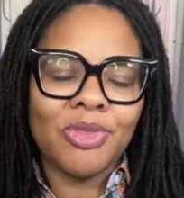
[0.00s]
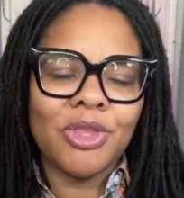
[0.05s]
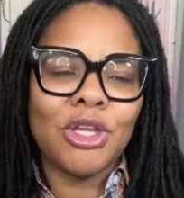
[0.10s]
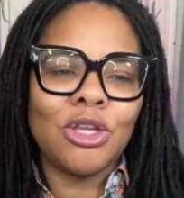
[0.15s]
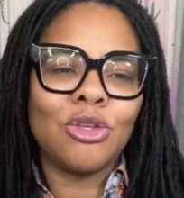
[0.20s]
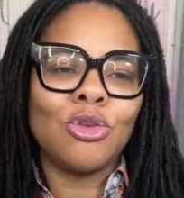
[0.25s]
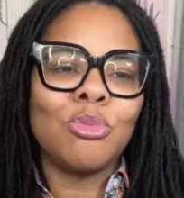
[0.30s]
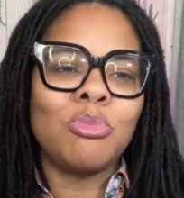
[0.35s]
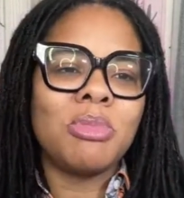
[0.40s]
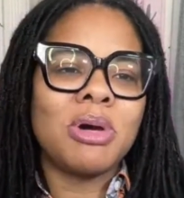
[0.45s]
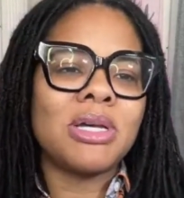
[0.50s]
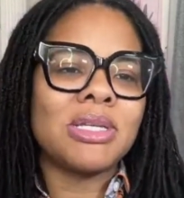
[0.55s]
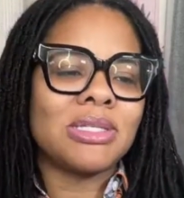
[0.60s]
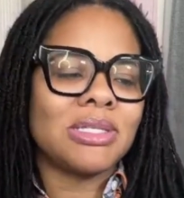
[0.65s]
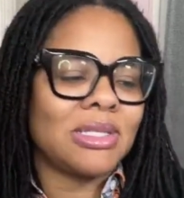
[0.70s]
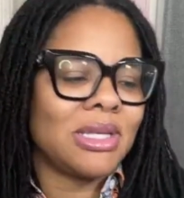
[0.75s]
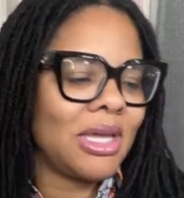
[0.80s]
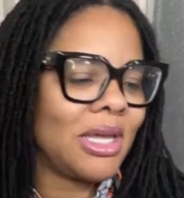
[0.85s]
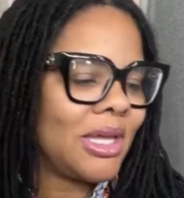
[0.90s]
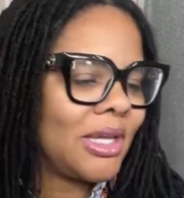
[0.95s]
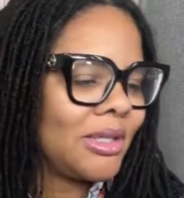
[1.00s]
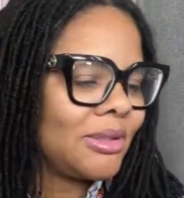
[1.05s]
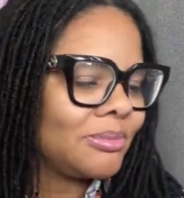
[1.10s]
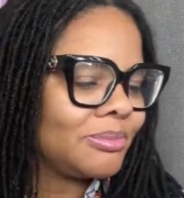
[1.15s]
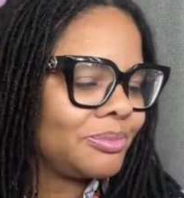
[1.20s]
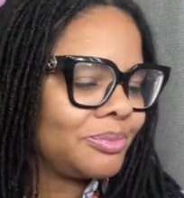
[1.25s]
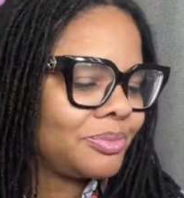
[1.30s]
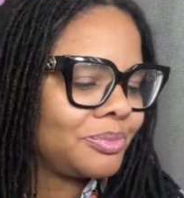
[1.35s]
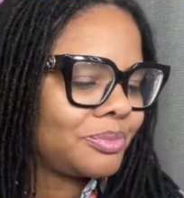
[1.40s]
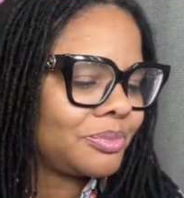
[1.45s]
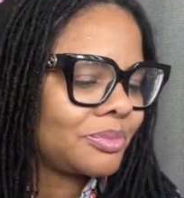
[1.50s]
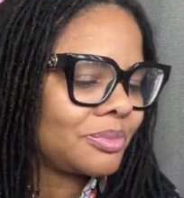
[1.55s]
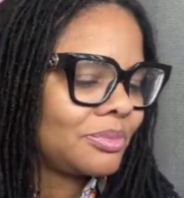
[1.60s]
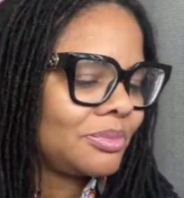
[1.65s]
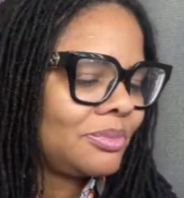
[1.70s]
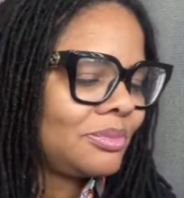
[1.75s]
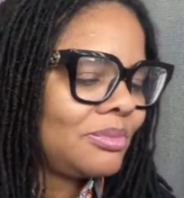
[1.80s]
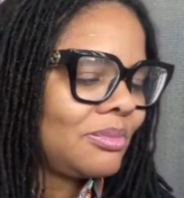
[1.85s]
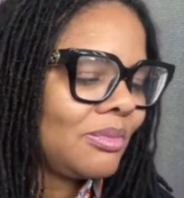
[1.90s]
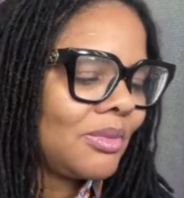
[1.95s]
that you must take.
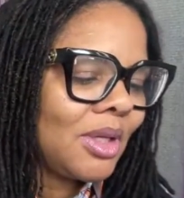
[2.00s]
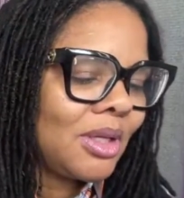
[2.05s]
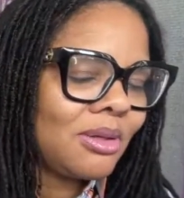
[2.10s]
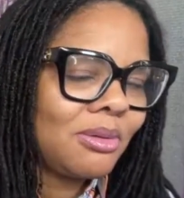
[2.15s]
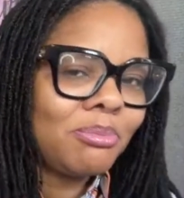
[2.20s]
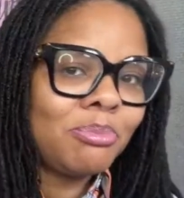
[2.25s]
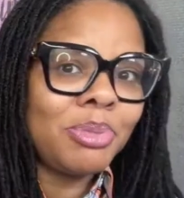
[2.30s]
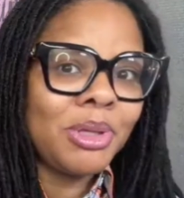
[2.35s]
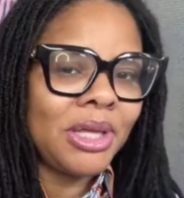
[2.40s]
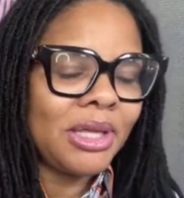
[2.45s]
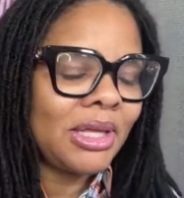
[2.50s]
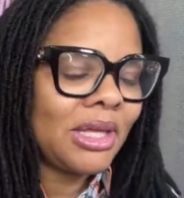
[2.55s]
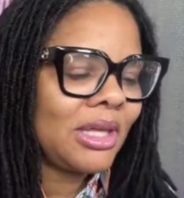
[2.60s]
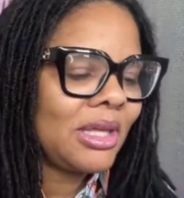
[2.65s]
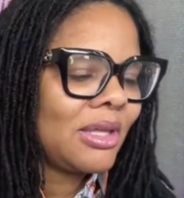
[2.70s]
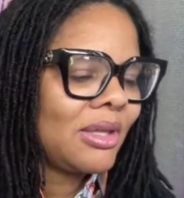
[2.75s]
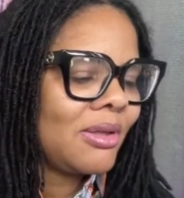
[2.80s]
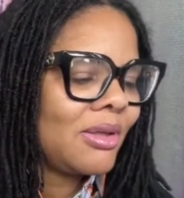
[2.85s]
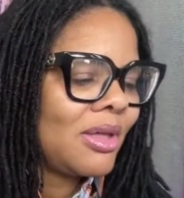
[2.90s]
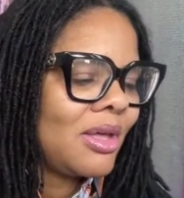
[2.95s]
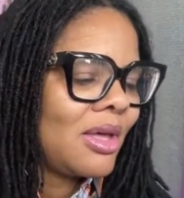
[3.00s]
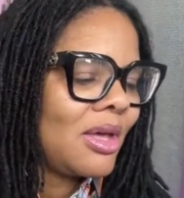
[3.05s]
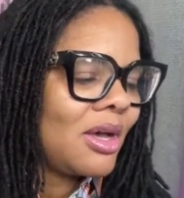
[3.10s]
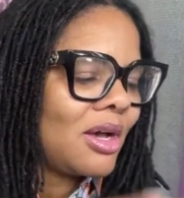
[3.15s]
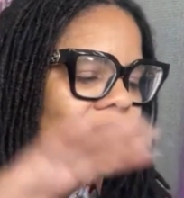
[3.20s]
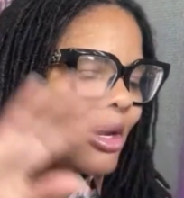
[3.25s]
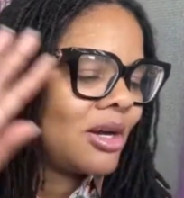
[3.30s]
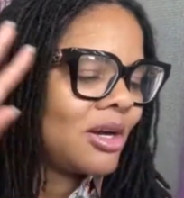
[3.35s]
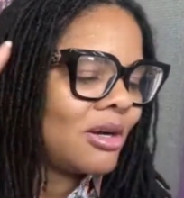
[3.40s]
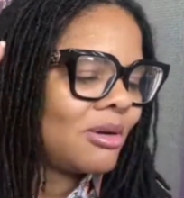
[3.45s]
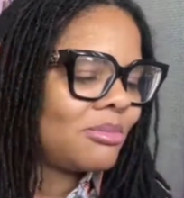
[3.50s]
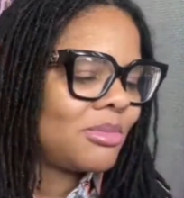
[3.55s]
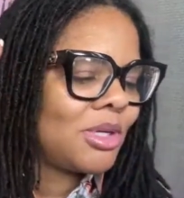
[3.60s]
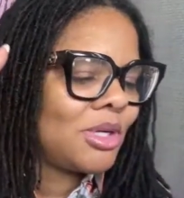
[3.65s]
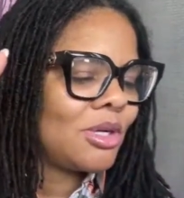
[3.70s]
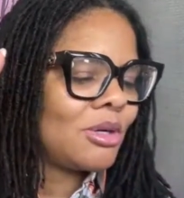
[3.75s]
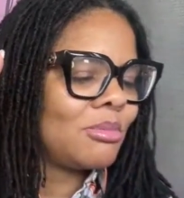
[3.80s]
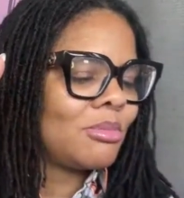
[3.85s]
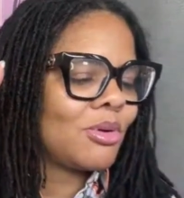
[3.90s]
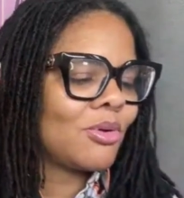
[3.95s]
Biggie.
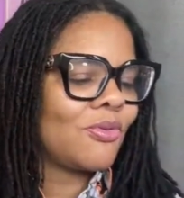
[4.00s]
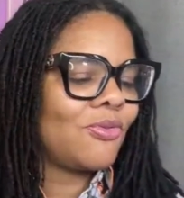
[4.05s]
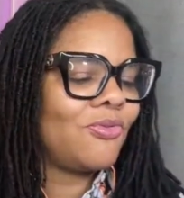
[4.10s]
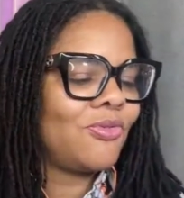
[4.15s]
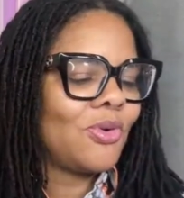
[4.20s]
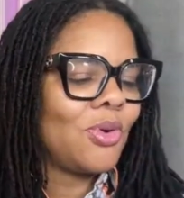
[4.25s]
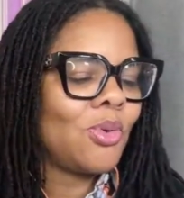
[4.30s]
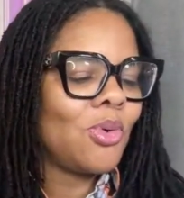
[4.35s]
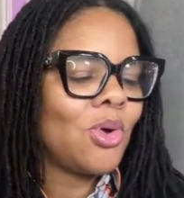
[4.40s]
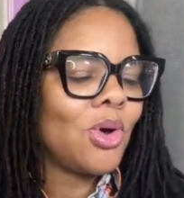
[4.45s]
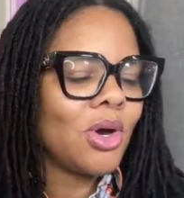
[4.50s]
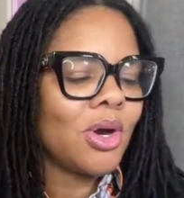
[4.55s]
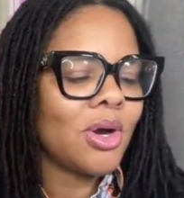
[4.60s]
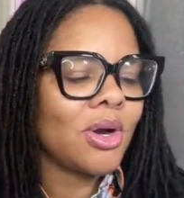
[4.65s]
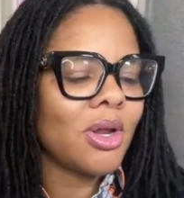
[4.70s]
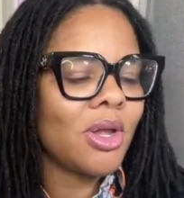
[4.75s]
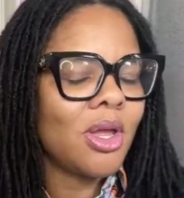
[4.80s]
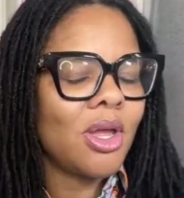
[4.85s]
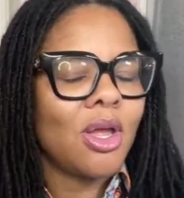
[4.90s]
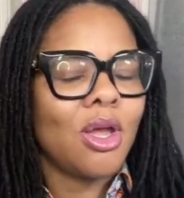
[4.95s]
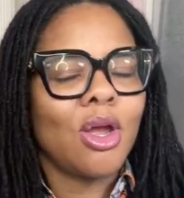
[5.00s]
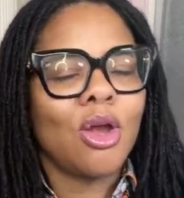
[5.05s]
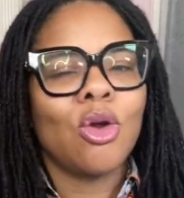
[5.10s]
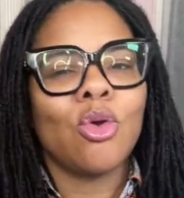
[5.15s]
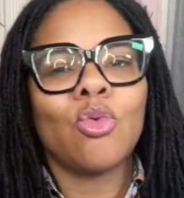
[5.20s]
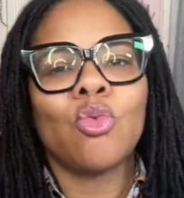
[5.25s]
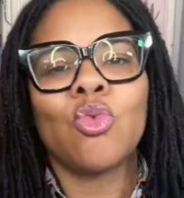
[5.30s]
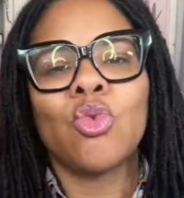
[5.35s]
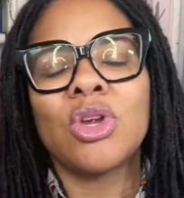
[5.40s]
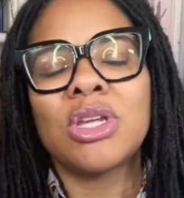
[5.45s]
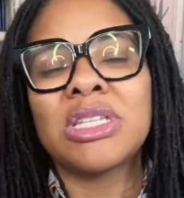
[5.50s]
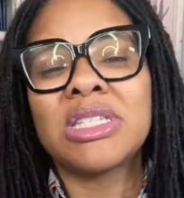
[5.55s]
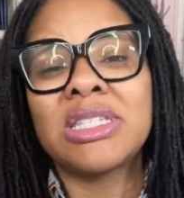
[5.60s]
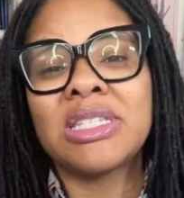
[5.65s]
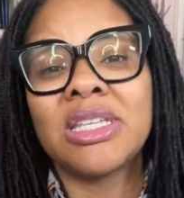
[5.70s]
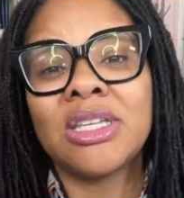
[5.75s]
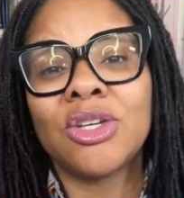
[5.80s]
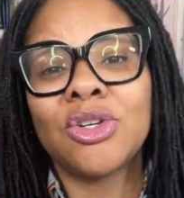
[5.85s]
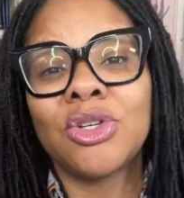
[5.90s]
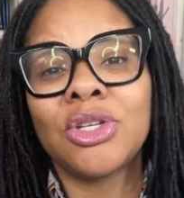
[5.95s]
Number four,
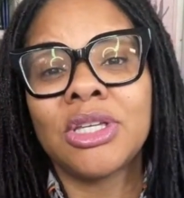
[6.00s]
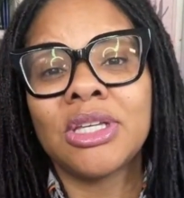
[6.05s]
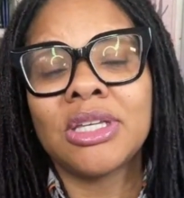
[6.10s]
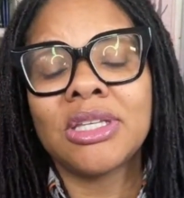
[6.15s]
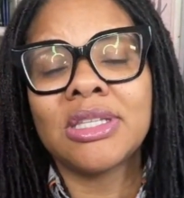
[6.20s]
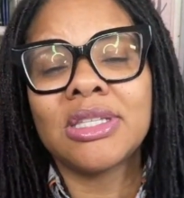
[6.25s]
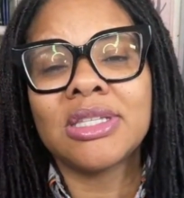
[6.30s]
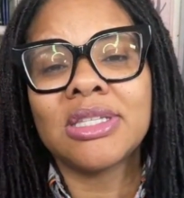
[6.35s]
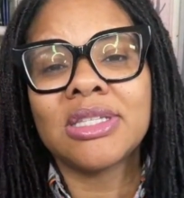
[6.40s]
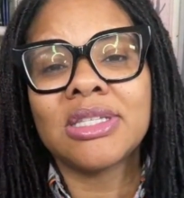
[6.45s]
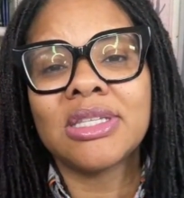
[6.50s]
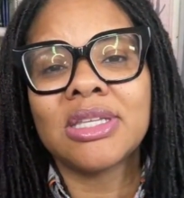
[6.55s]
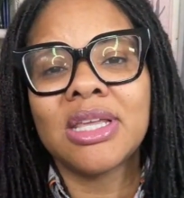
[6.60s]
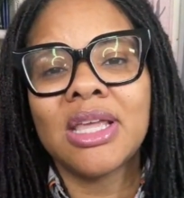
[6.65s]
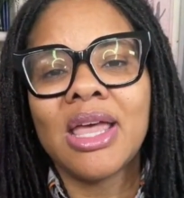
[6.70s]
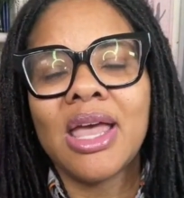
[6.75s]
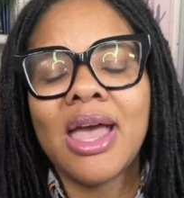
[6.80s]
resilience.